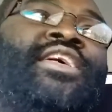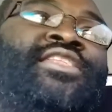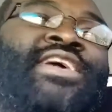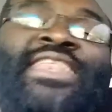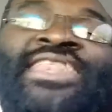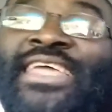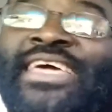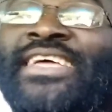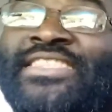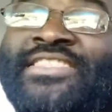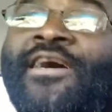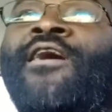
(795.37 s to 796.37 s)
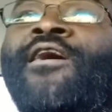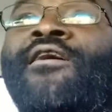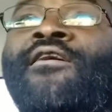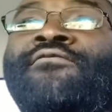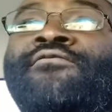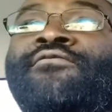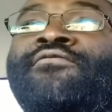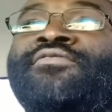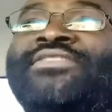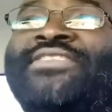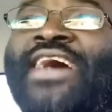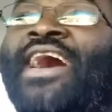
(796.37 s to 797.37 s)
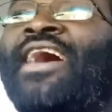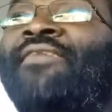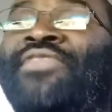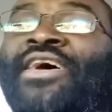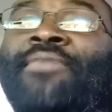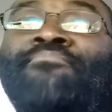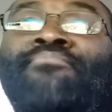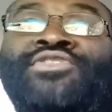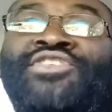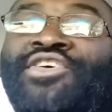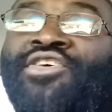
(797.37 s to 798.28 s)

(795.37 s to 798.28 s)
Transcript: the length of time that most of your